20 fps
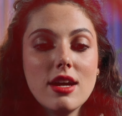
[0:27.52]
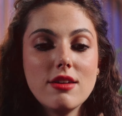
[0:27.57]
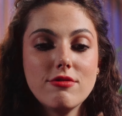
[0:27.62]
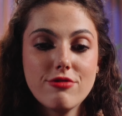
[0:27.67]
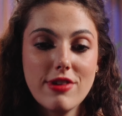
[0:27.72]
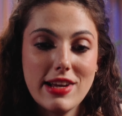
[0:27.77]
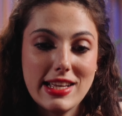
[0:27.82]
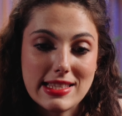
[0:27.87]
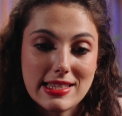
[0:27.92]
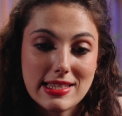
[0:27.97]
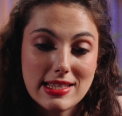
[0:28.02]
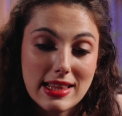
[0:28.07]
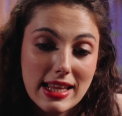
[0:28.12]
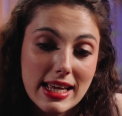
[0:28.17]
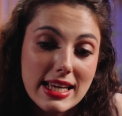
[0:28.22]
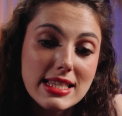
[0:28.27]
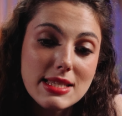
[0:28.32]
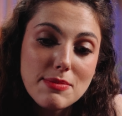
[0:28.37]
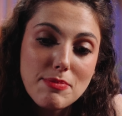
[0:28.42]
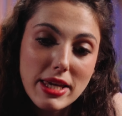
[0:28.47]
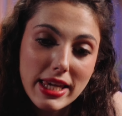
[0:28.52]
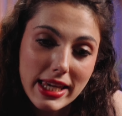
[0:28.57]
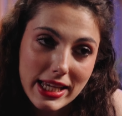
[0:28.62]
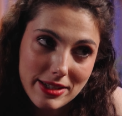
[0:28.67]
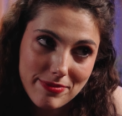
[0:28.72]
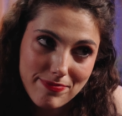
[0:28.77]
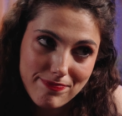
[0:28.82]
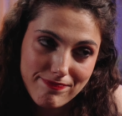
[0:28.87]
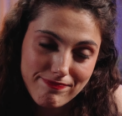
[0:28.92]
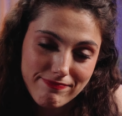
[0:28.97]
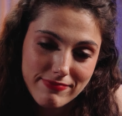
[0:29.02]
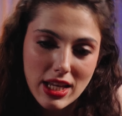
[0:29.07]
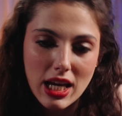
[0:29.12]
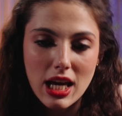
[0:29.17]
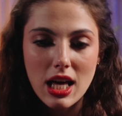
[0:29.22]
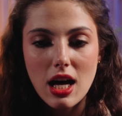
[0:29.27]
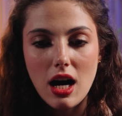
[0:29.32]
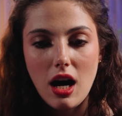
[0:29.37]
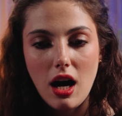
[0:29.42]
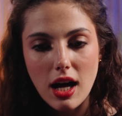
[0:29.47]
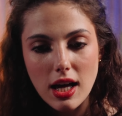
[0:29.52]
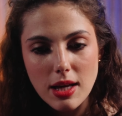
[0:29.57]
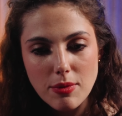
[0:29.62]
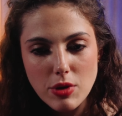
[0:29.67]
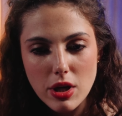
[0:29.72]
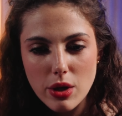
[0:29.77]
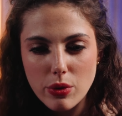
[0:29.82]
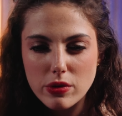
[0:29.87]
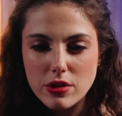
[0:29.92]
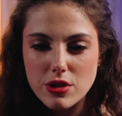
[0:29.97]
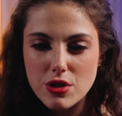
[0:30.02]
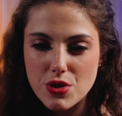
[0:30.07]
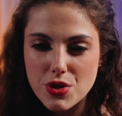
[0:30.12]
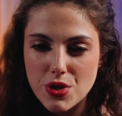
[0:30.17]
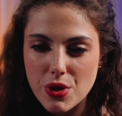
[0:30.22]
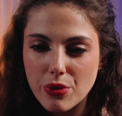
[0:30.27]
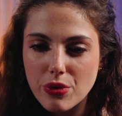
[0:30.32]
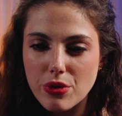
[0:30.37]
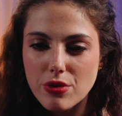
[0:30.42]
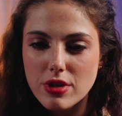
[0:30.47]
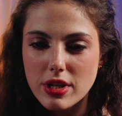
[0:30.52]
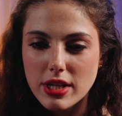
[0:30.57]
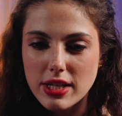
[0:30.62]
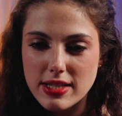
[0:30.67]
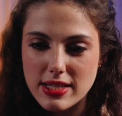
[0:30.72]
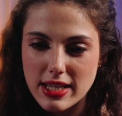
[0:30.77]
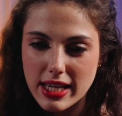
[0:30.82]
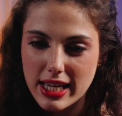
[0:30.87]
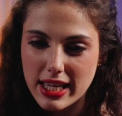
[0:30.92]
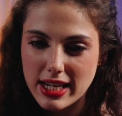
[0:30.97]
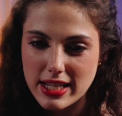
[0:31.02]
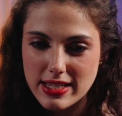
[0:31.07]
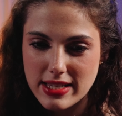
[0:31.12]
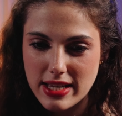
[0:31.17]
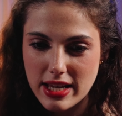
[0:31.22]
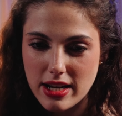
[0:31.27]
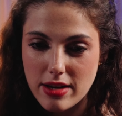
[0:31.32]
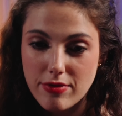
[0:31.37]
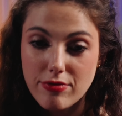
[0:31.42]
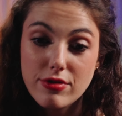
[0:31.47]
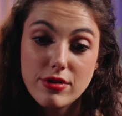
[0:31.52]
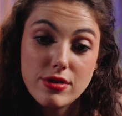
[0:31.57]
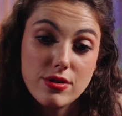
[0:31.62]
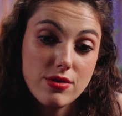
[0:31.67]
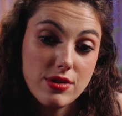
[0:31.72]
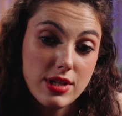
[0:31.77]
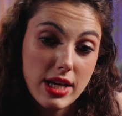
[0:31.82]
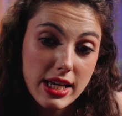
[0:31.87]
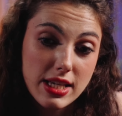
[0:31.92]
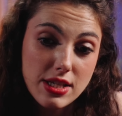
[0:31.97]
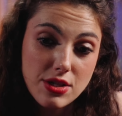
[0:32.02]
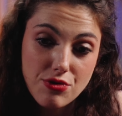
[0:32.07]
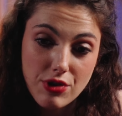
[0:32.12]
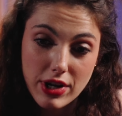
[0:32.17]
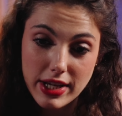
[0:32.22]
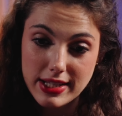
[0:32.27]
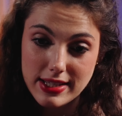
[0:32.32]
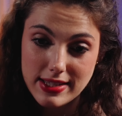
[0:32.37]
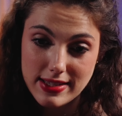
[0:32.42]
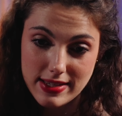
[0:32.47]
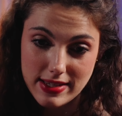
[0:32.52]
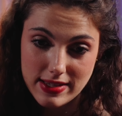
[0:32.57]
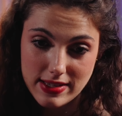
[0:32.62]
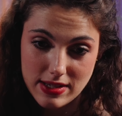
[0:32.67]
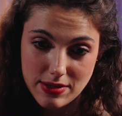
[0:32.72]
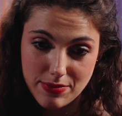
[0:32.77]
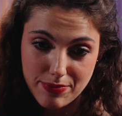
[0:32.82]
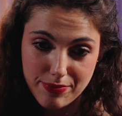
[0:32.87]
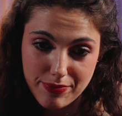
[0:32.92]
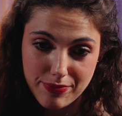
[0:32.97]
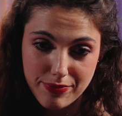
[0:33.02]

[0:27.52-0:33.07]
Friends, let's begin. I'm going to show you the indicator setup for today's trading system.